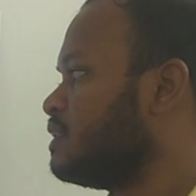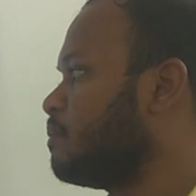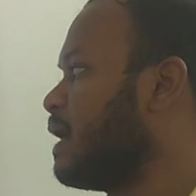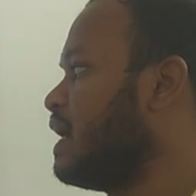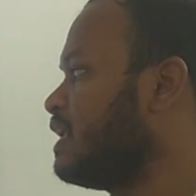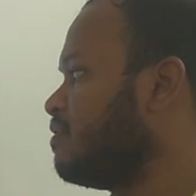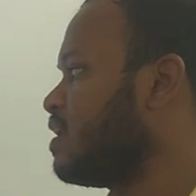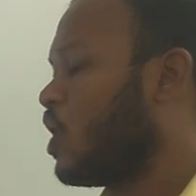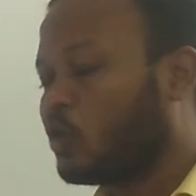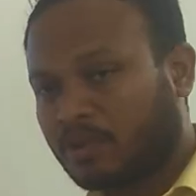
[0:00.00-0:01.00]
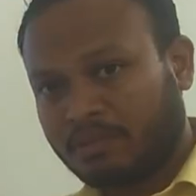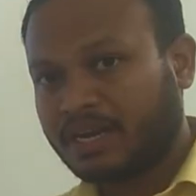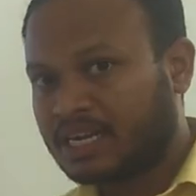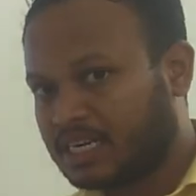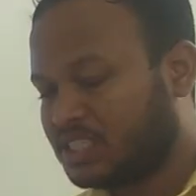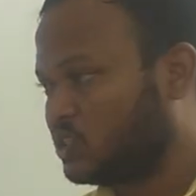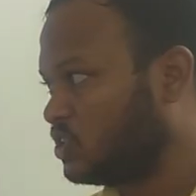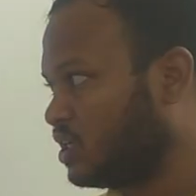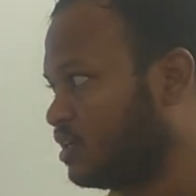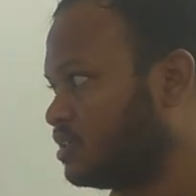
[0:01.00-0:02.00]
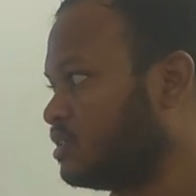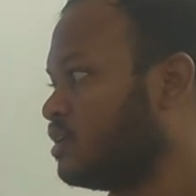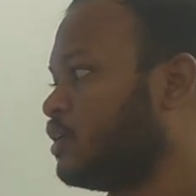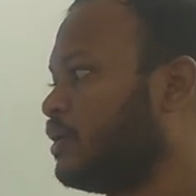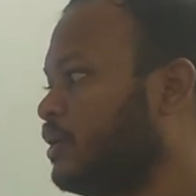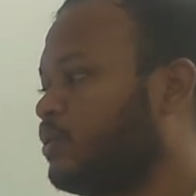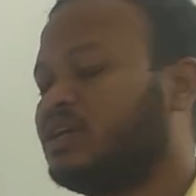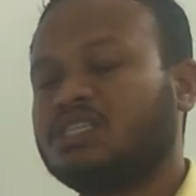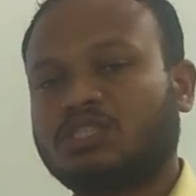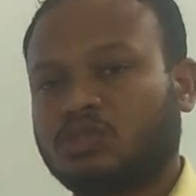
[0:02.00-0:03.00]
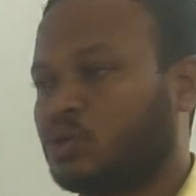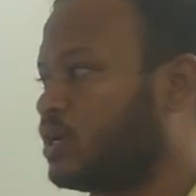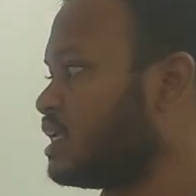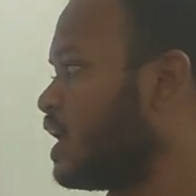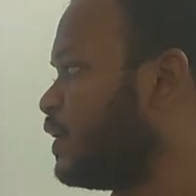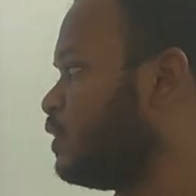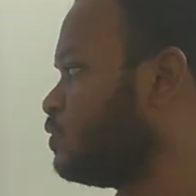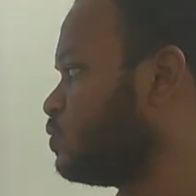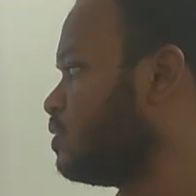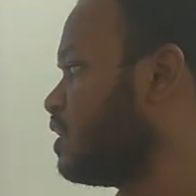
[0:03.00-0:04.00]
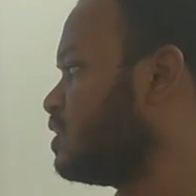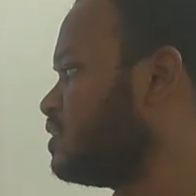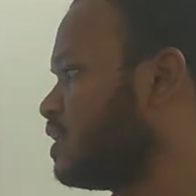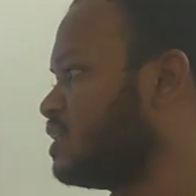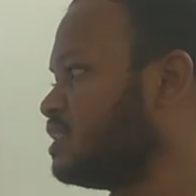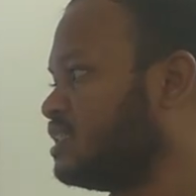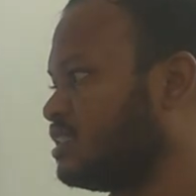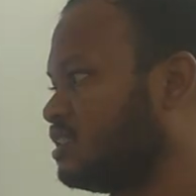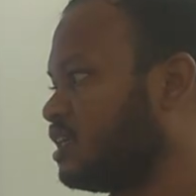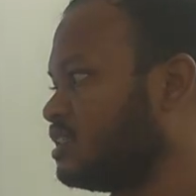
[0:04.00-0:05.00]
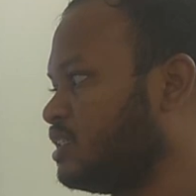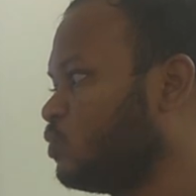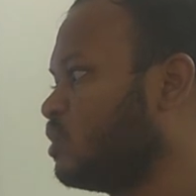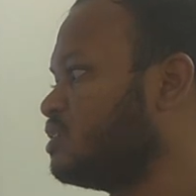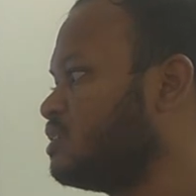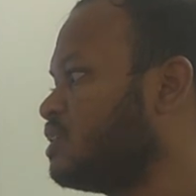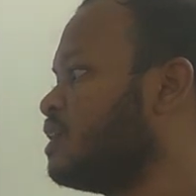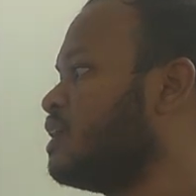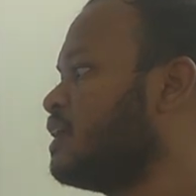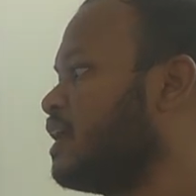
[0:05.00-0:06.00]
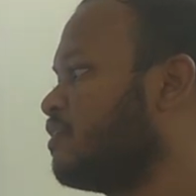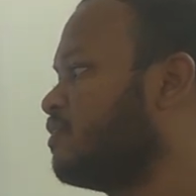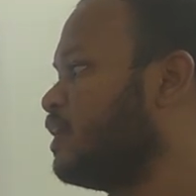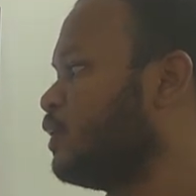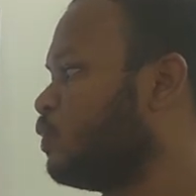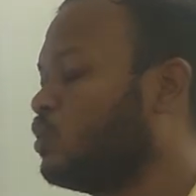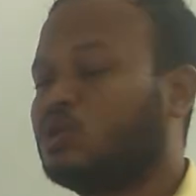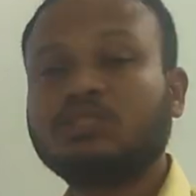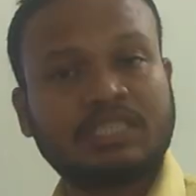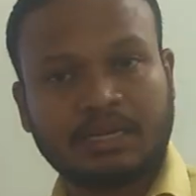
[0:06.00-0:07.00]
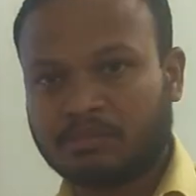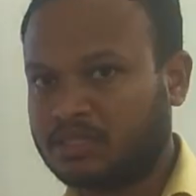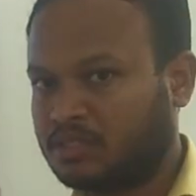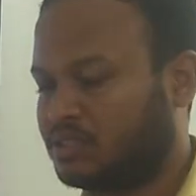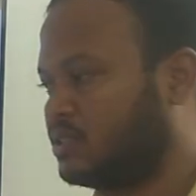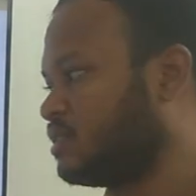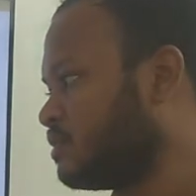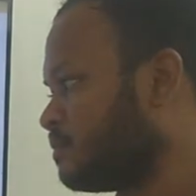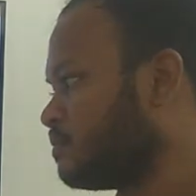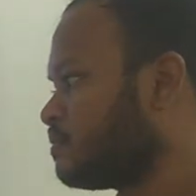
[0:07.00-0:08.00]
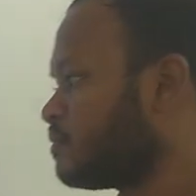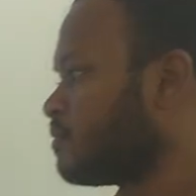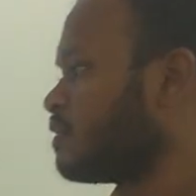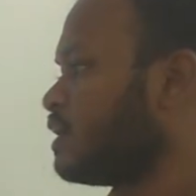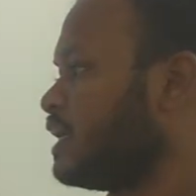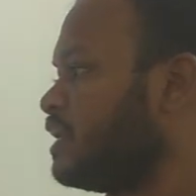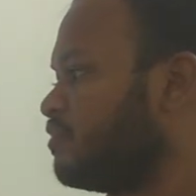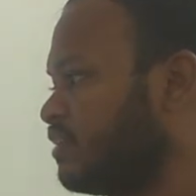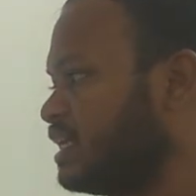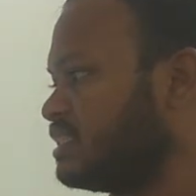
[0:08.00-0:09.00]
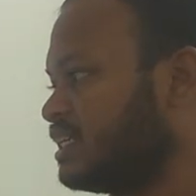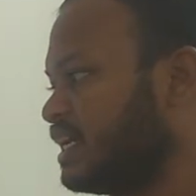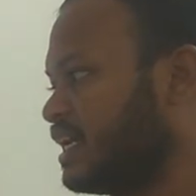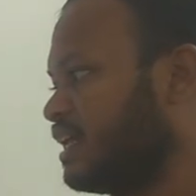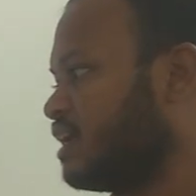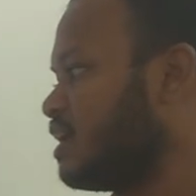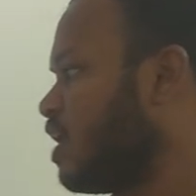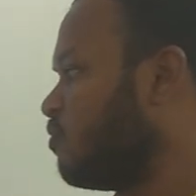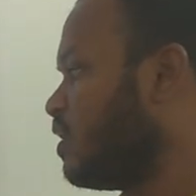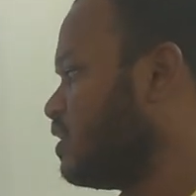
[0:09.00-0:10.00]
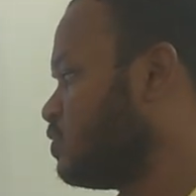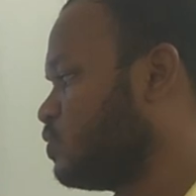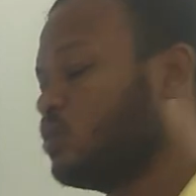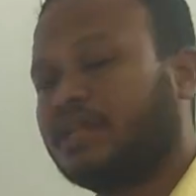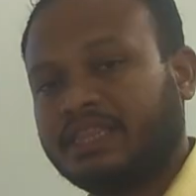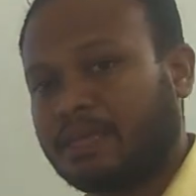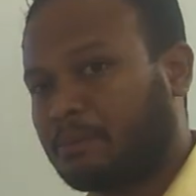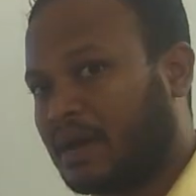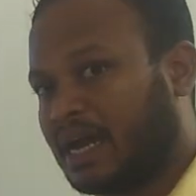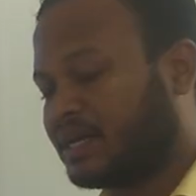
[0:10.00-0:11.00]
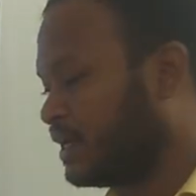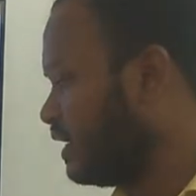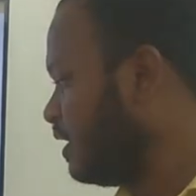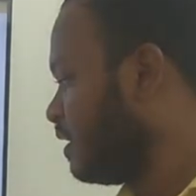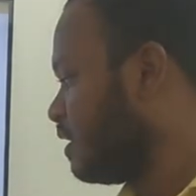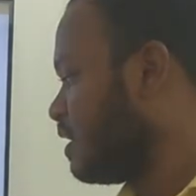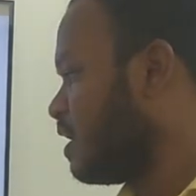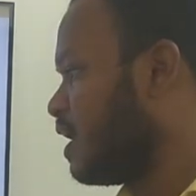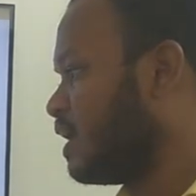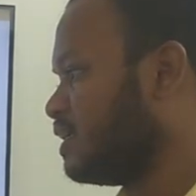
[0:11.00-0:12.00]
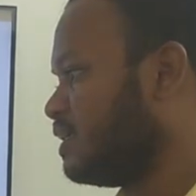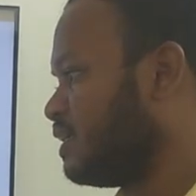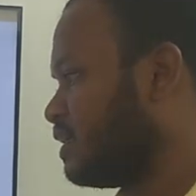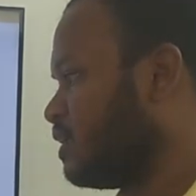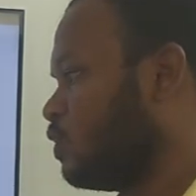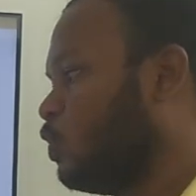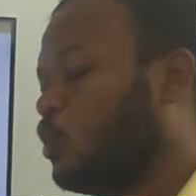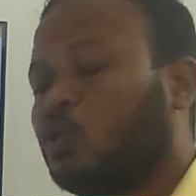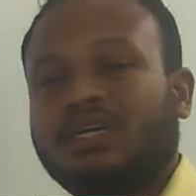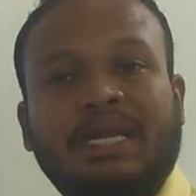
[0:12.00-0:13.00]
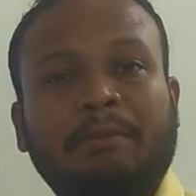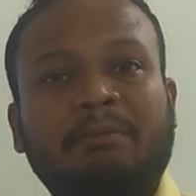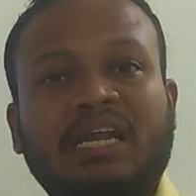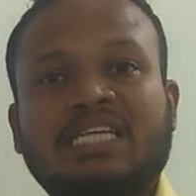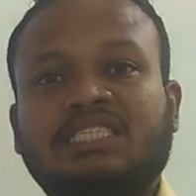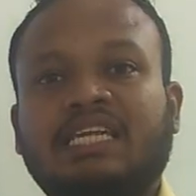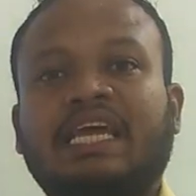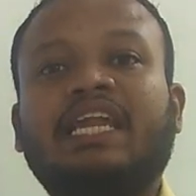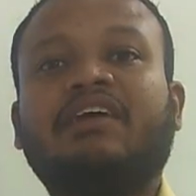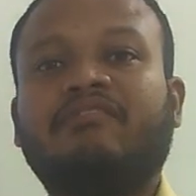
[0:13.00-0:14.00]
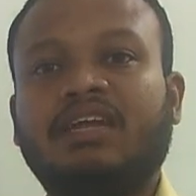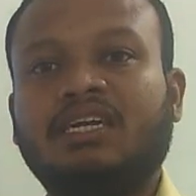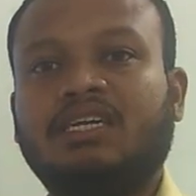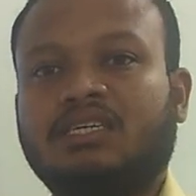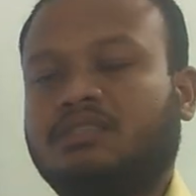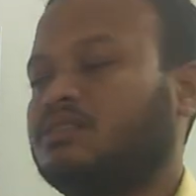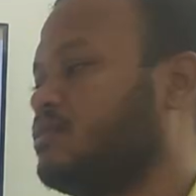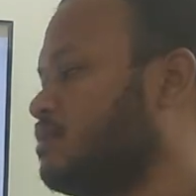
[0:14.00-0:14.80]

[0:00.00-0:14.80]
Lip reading: the battery will automatically discharge during the storage, and you should not charge and discharge it once every 2 to 3 months. In freezing area, avoid storing the battery and low temperature in winter.